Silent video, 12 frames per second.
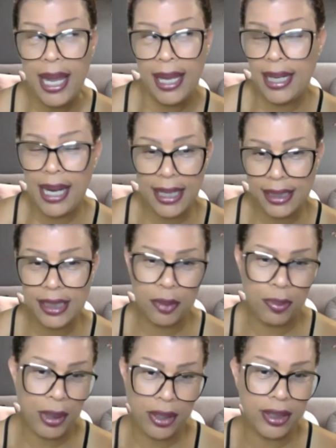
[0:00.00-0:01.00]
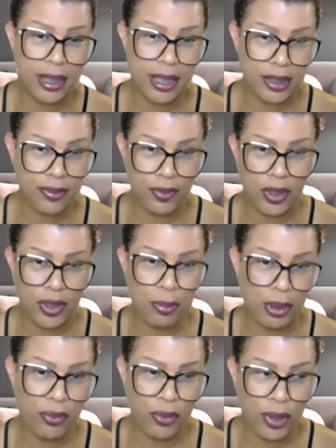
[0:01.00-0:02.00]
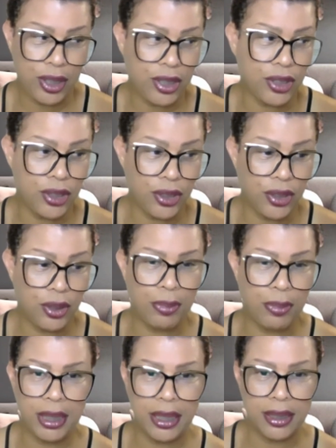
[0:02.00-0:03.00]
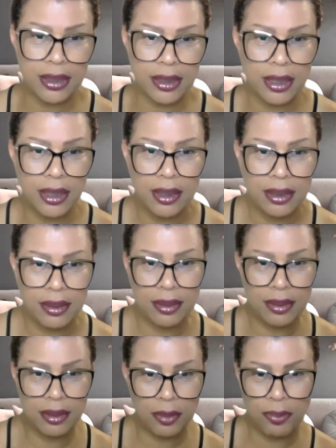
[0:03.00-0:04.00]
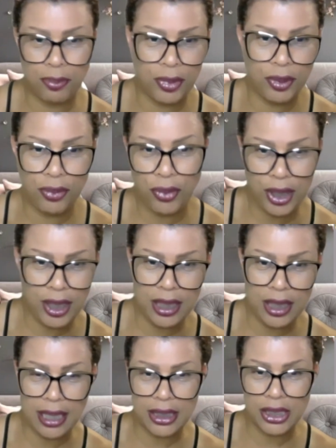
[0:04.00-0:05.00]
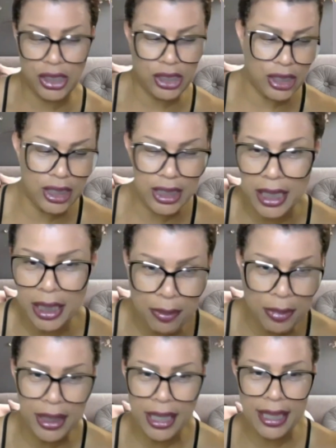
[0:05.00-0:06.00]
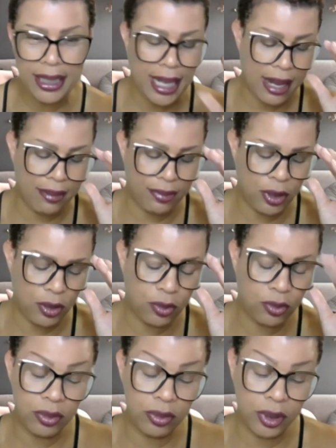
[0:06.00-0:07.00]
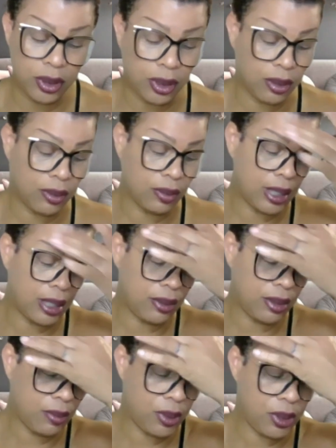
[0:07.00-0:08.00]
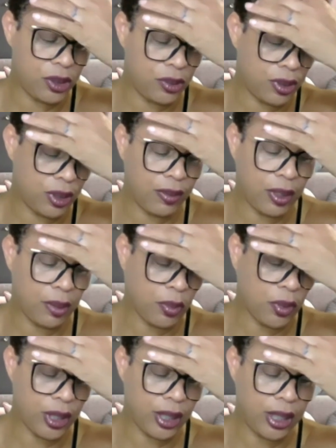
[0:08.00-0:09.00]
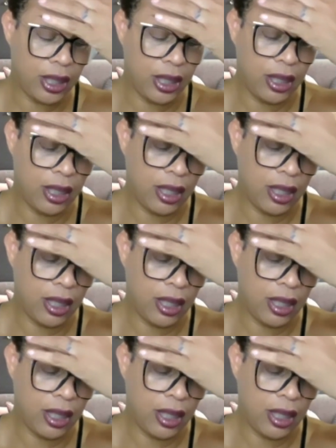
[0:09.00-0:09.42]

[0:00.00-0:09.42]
And Ashley apparently has befriended the girl because the friend, like, she's in the NBA life. I don't know what you're doing over there, Morgan.